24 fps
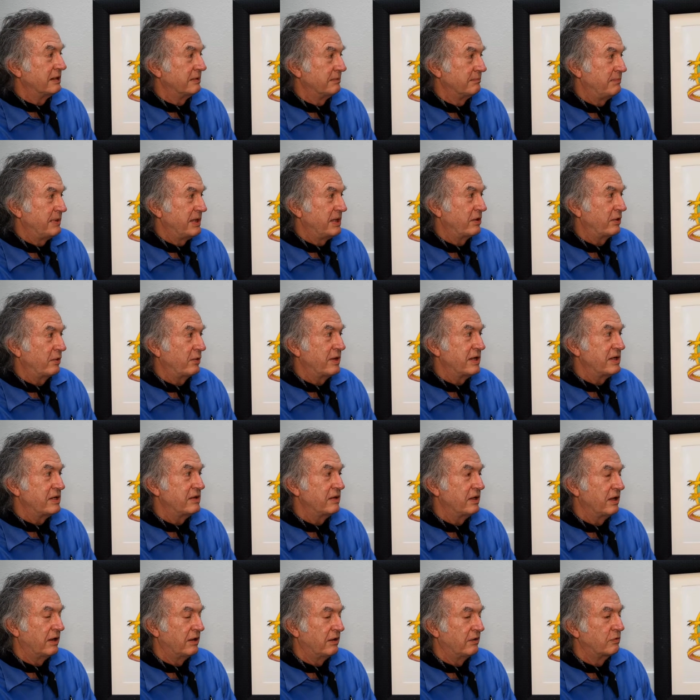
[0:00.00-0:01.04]
Peter Green,
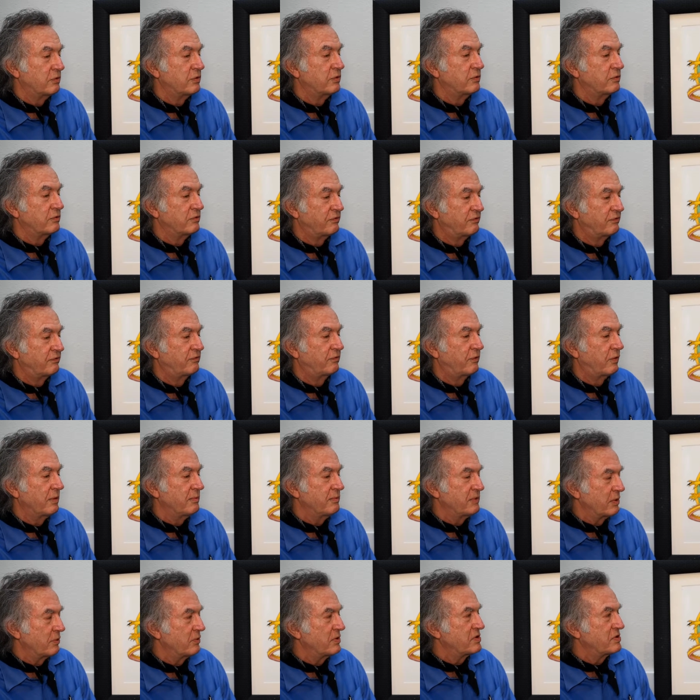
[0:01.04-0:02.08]
who formed
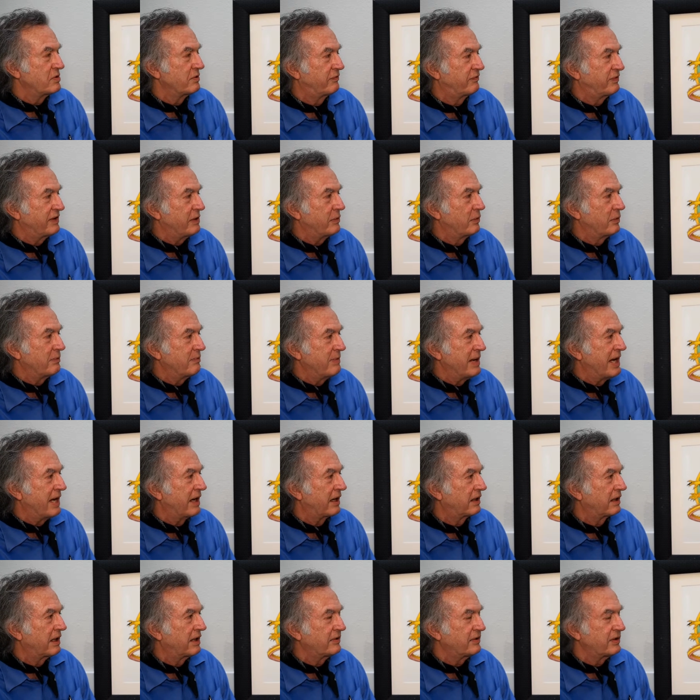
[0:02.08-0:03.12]
the original Fleetwood Mac,
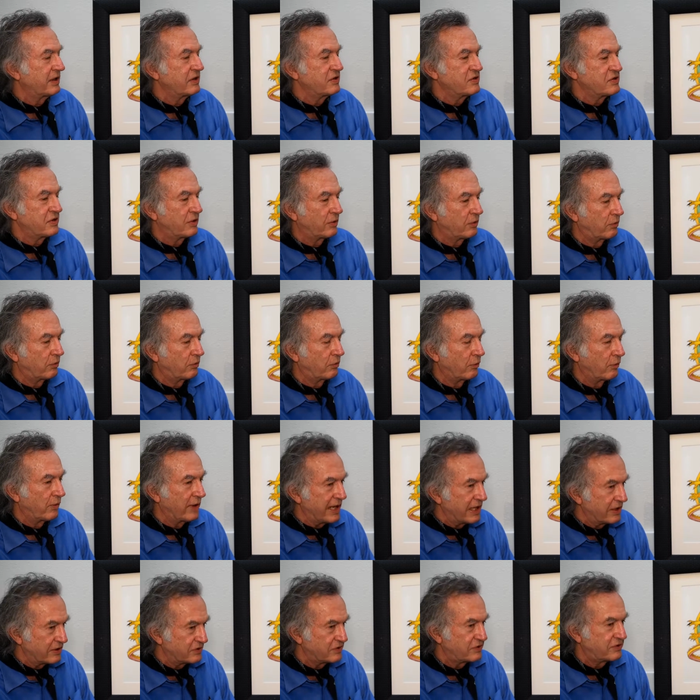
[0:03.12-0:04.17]
I think is the
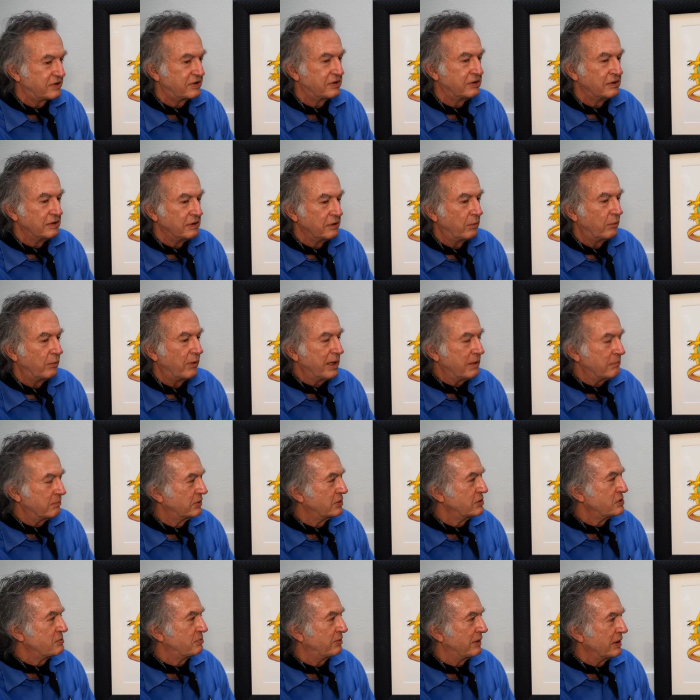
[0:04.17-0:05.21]
greatest white
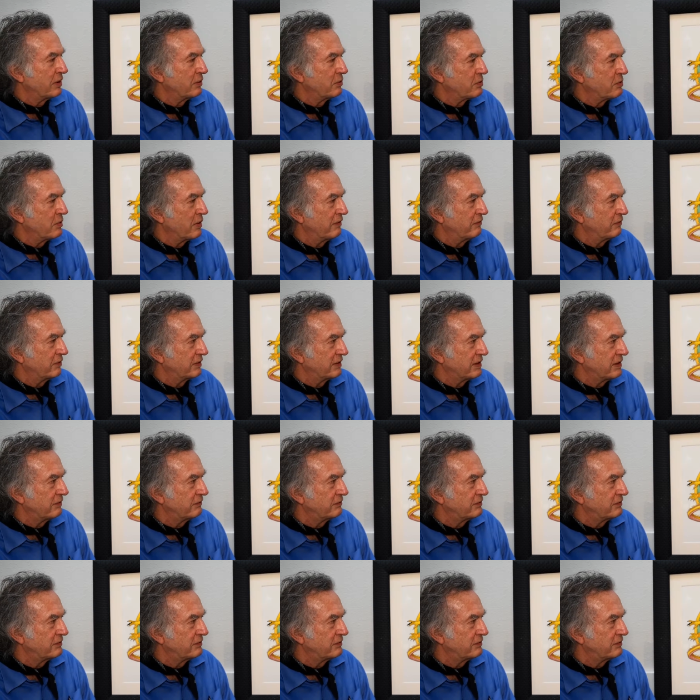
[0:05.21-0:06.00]
blues player who ever lived.